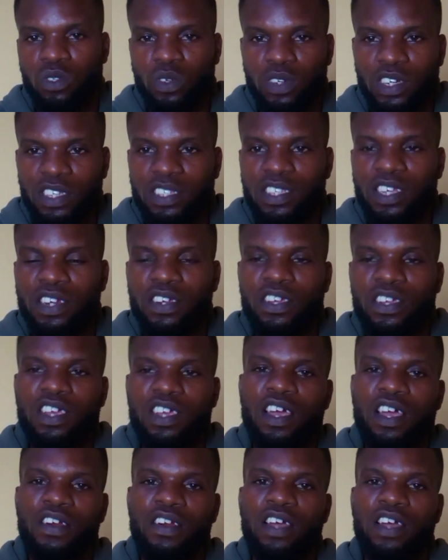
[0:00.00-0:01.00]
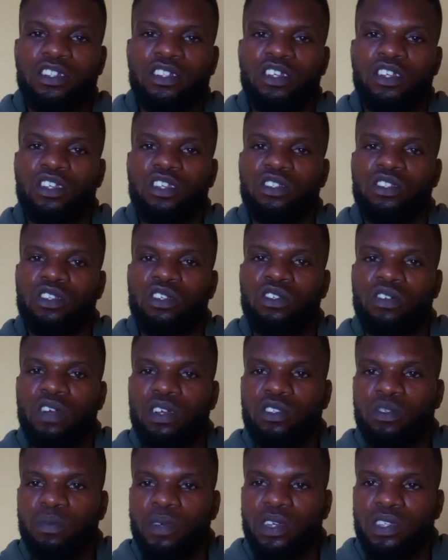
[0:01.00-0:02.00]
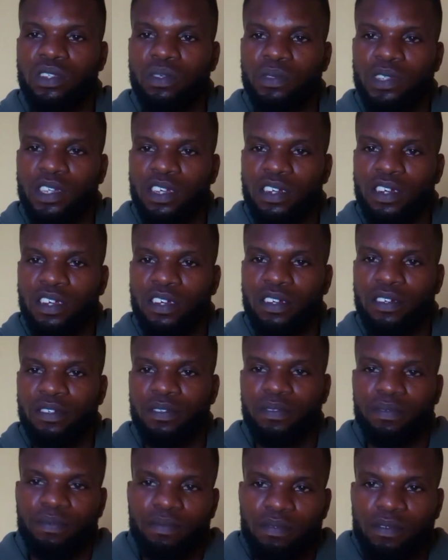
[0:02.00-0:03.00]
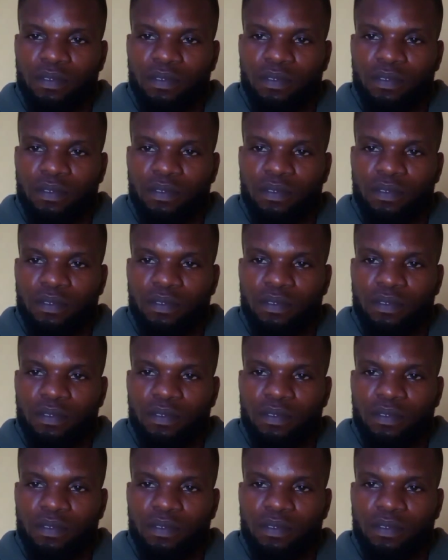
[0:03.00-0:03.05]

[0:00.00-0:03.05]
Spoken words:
So this is AK Garage. Subscribe to my YouTube channel.